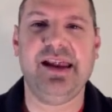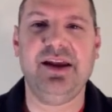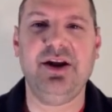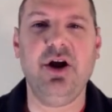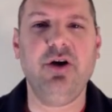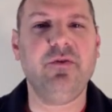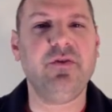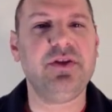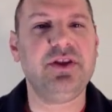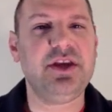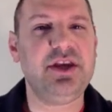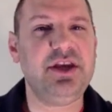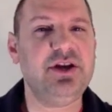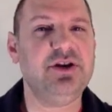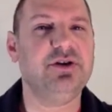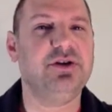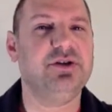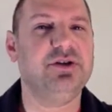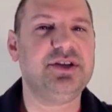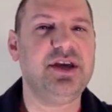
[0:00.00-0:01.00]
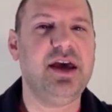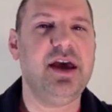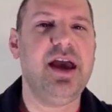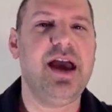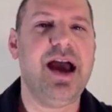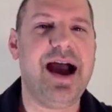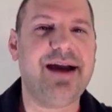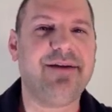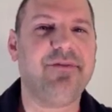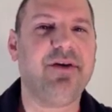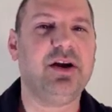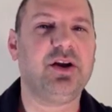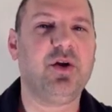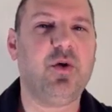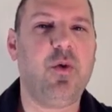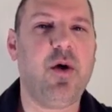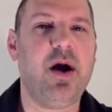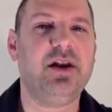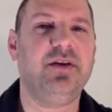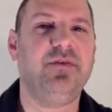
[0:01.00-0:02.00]
And over the years, I've read
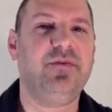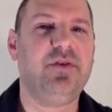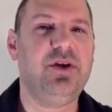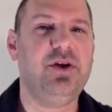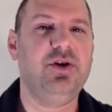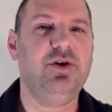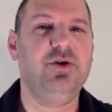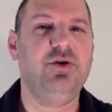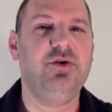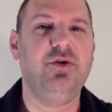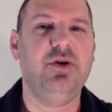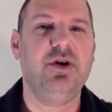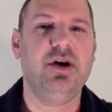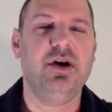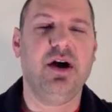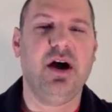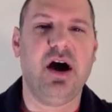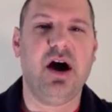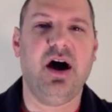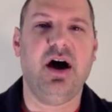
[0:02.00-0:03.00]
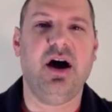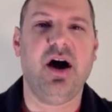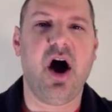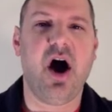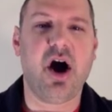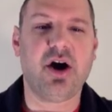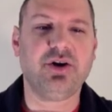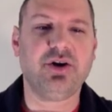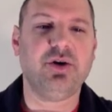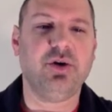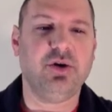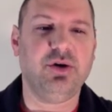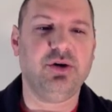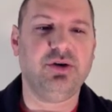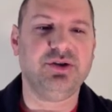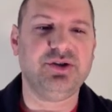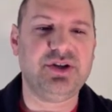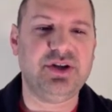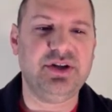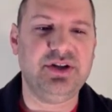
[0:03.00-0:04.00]
quite a few
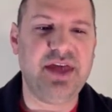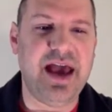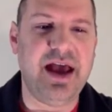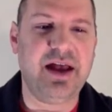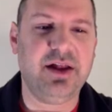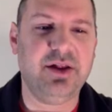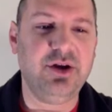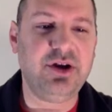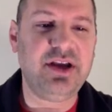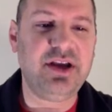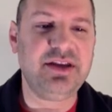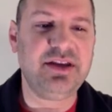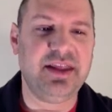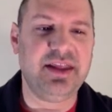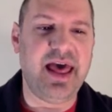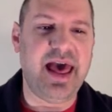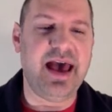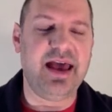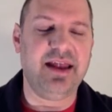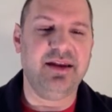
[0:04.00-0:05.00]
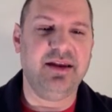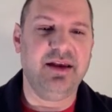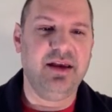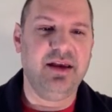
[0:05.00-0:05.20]
articles that look into that.